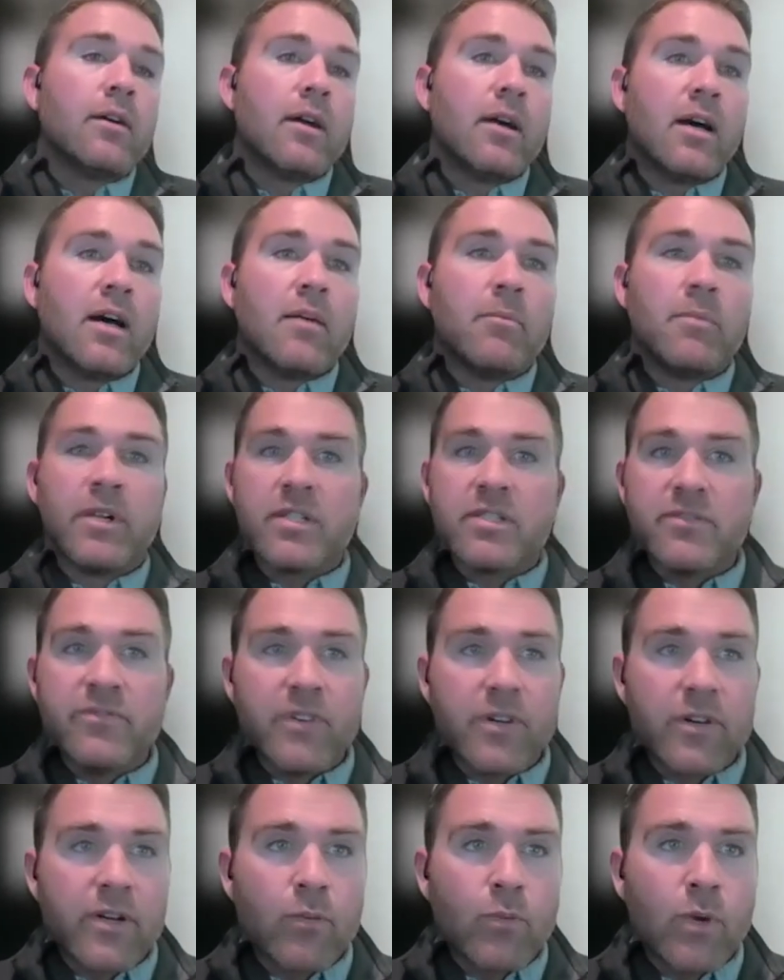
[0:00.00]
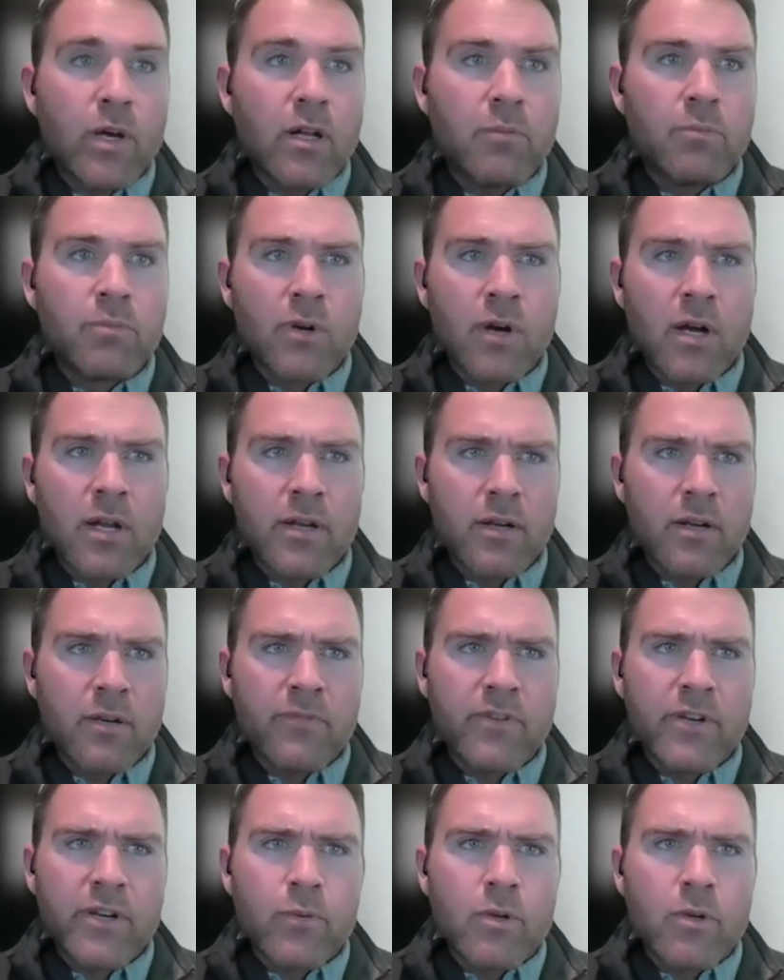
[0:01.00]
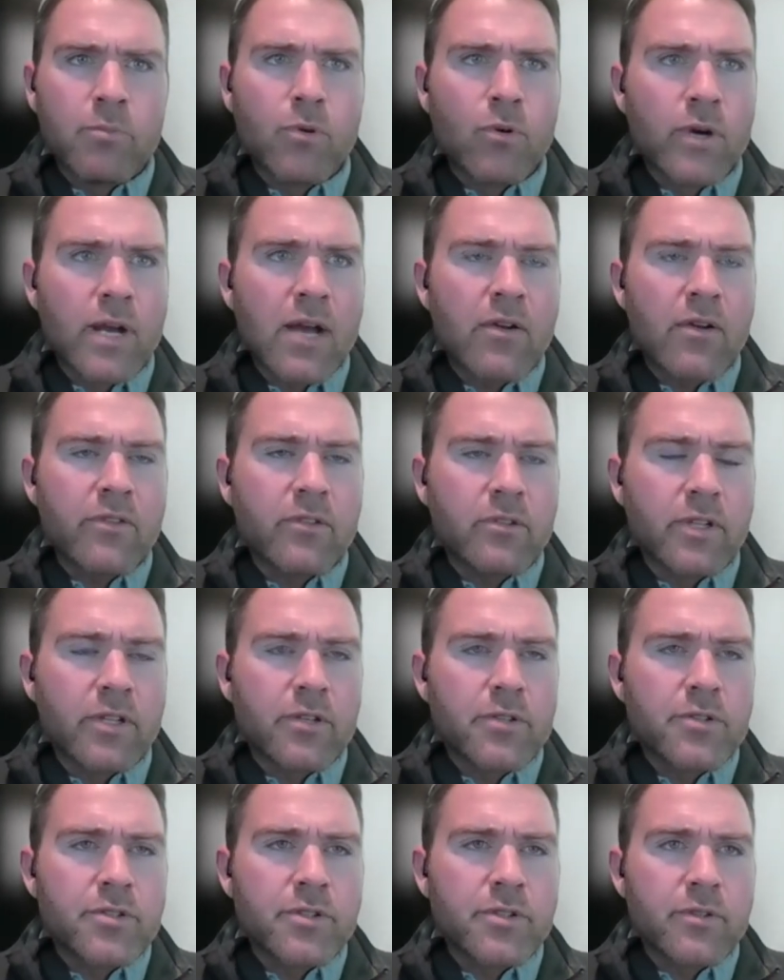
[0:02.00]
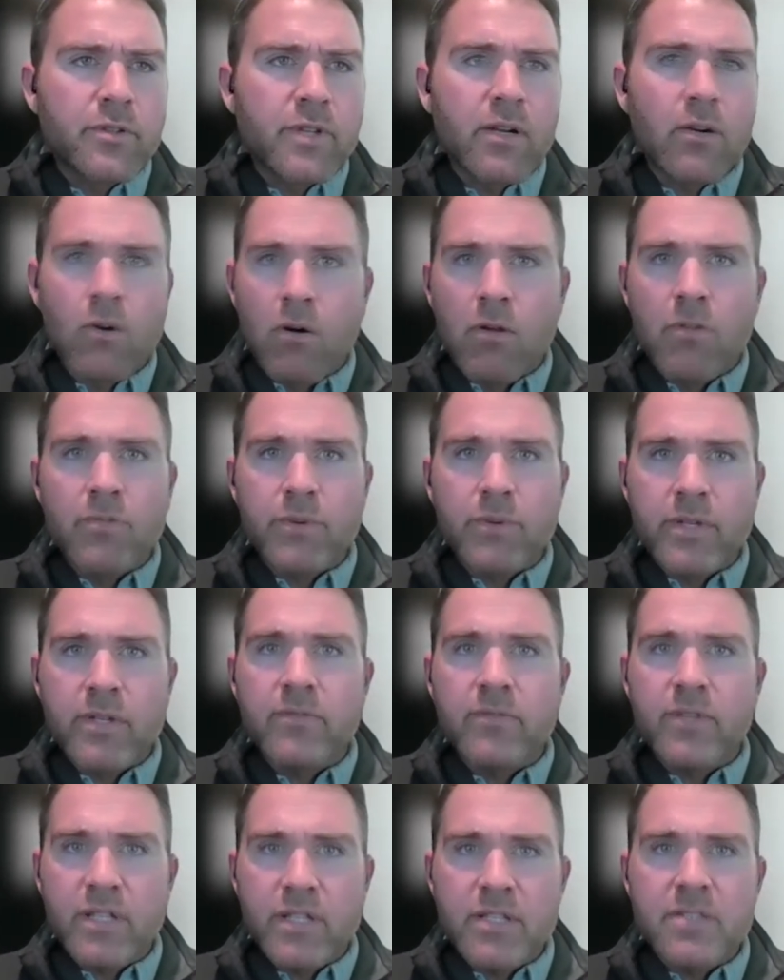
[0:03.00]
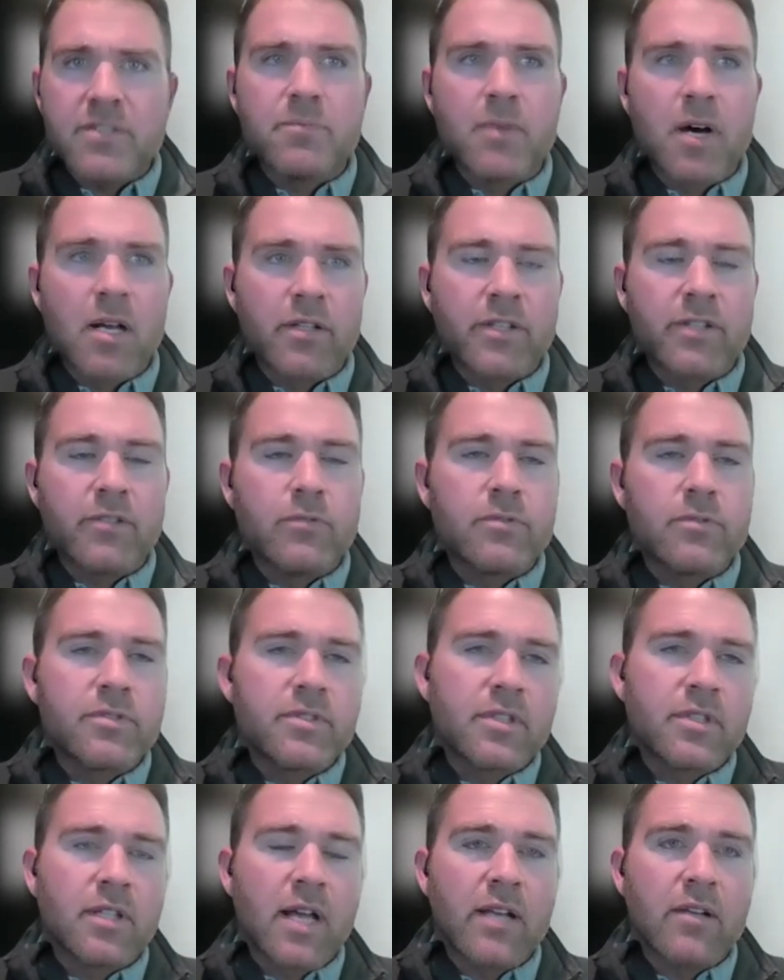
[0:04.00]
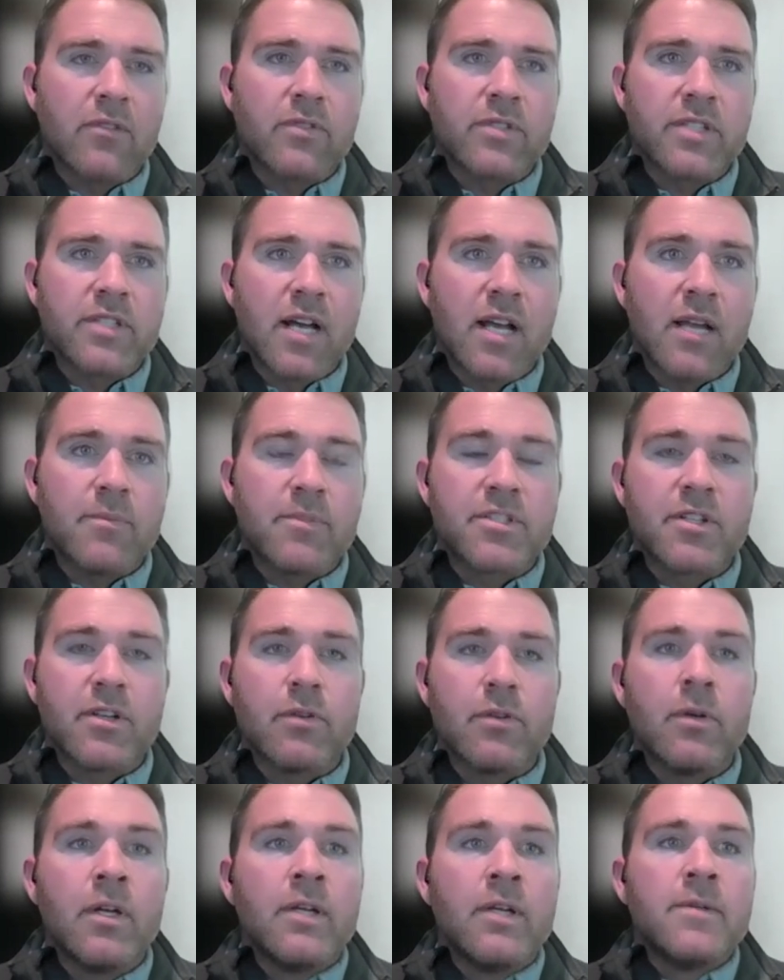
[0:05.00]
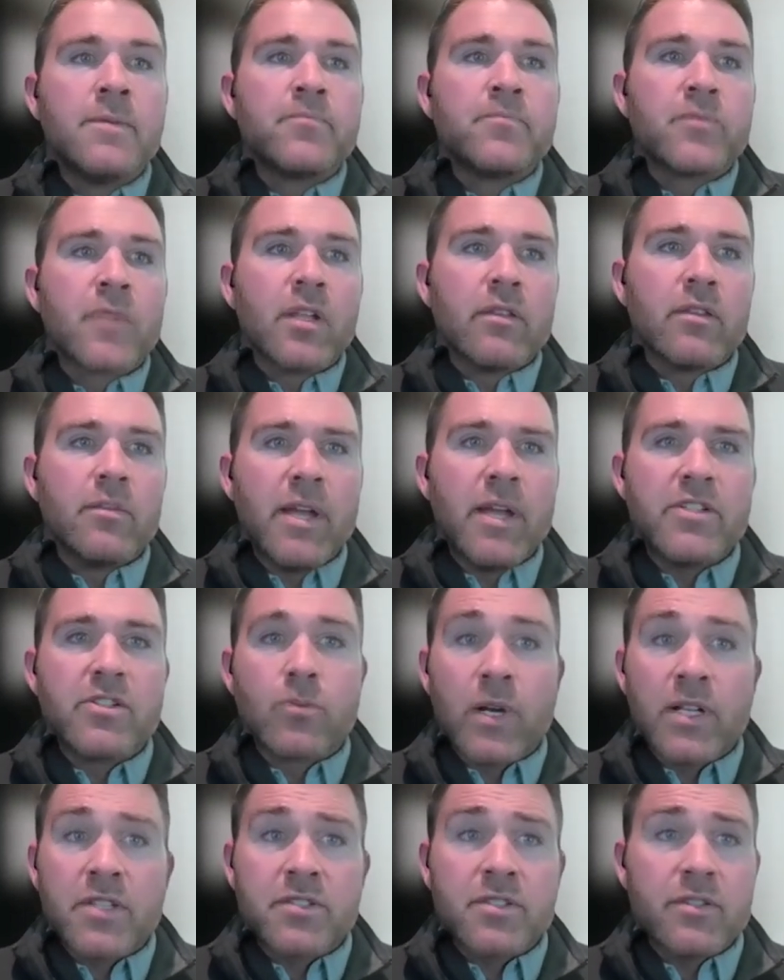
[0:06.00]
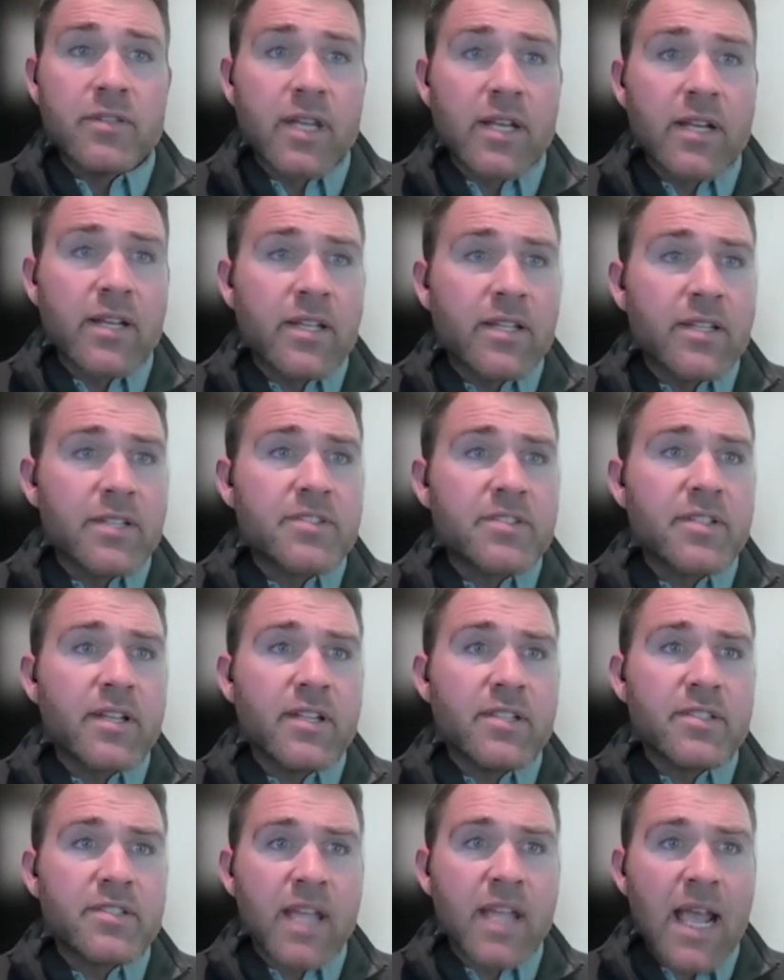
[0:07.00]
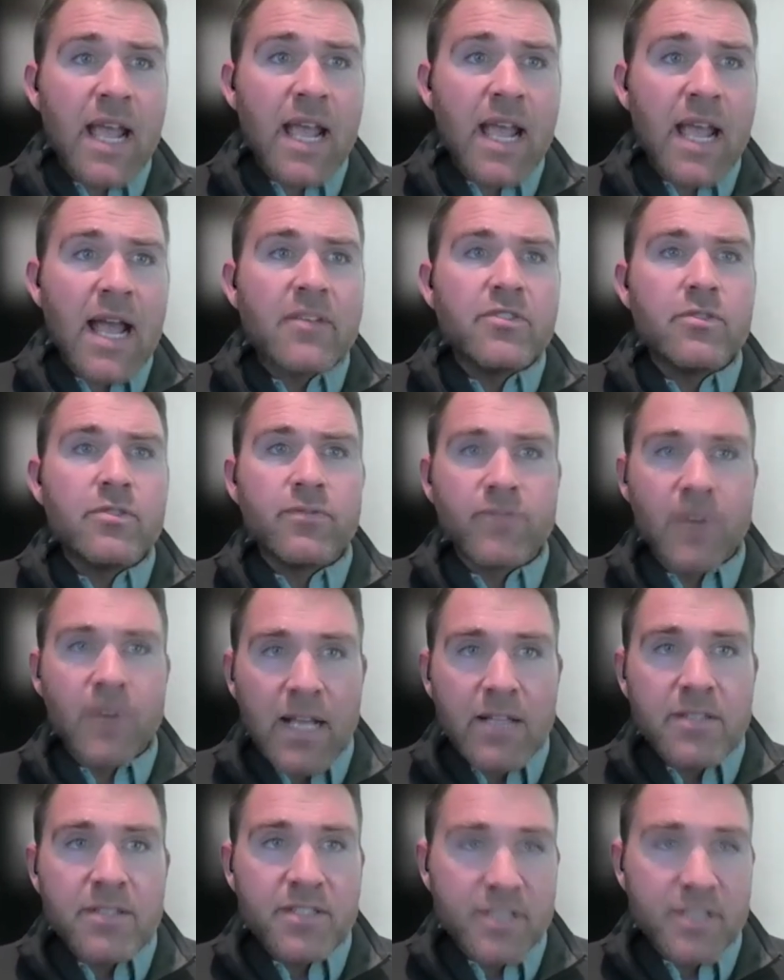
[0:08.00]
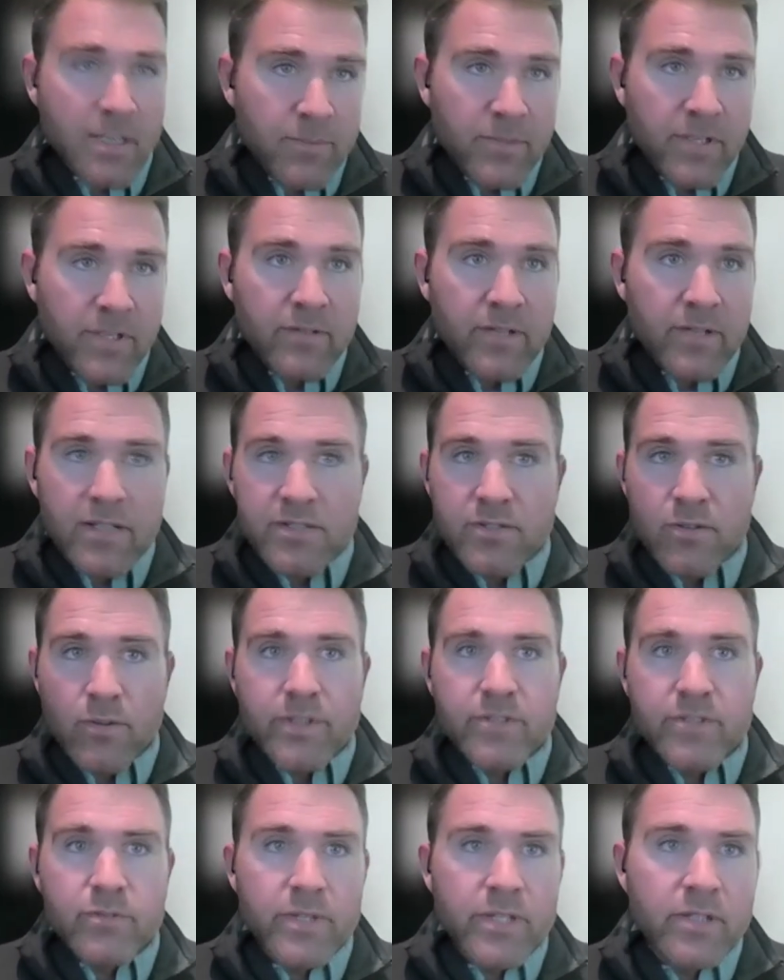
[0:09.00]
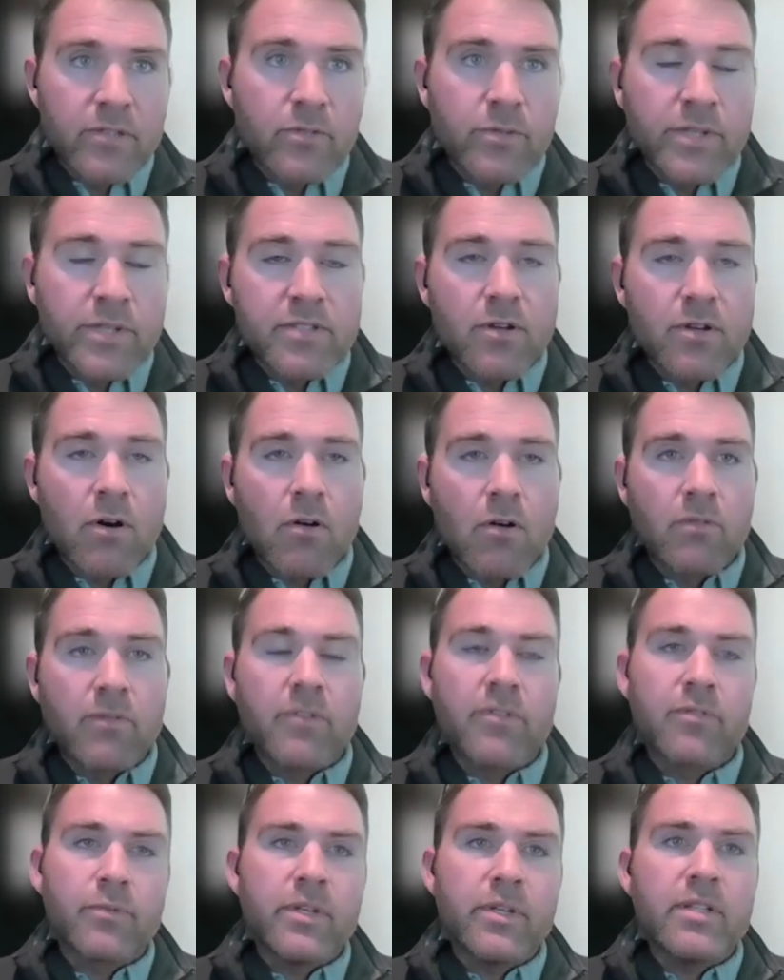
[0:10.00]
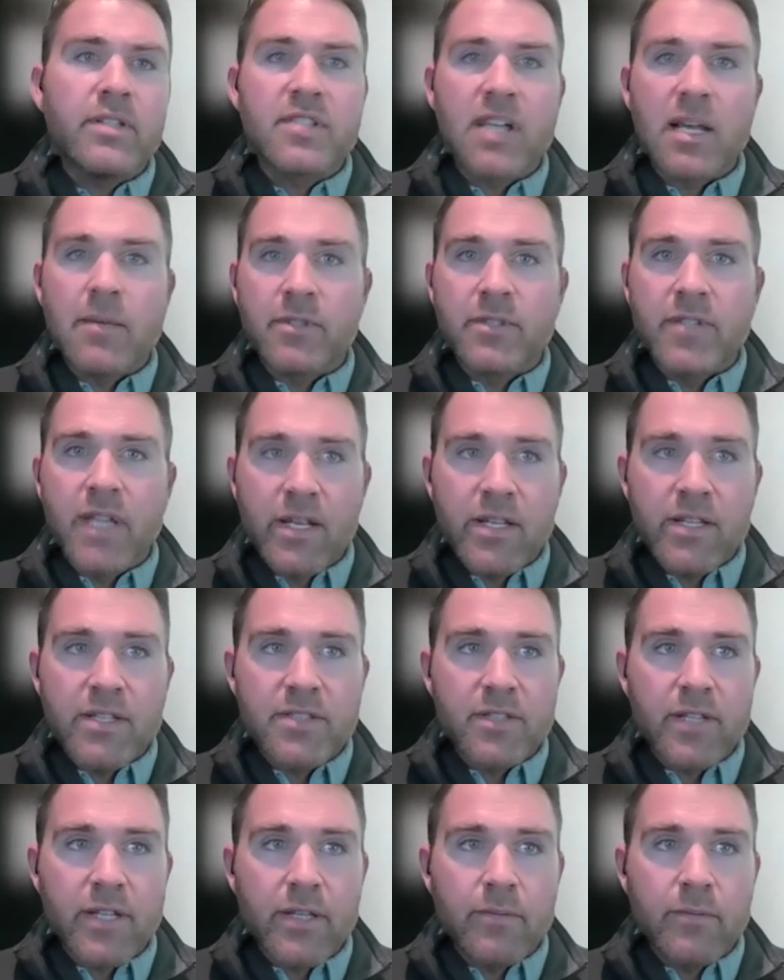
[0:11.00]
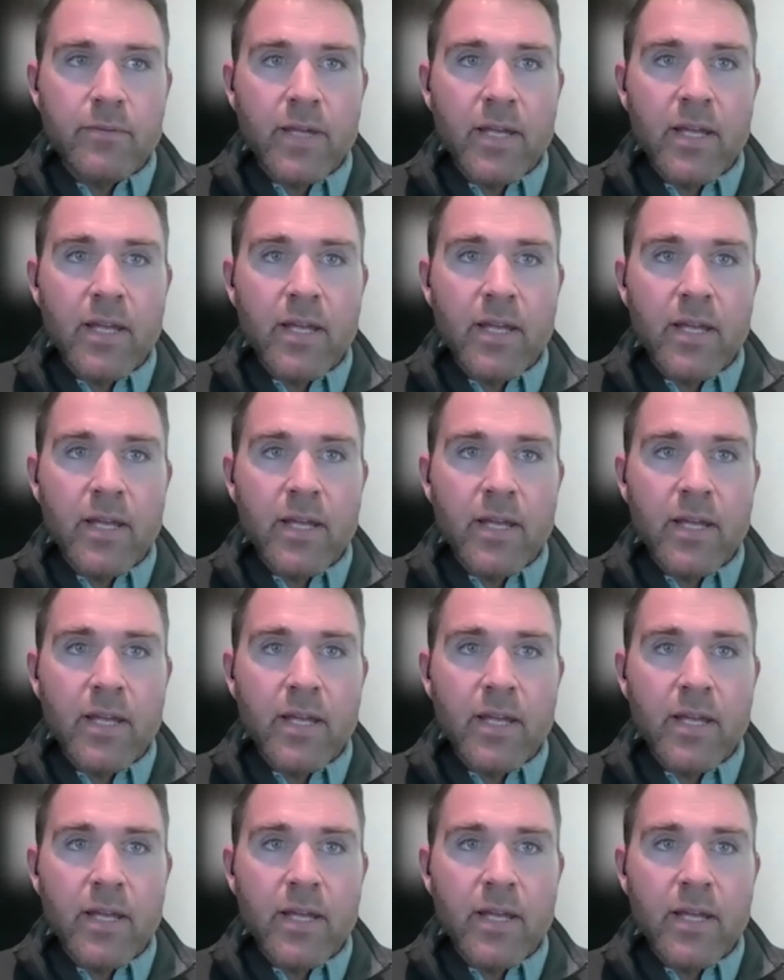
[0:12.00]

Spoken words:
But it's very well borne out in the literature that all three of these molecules decline over time. So the major question then is can you find something that is going to increase all the three simultaneously?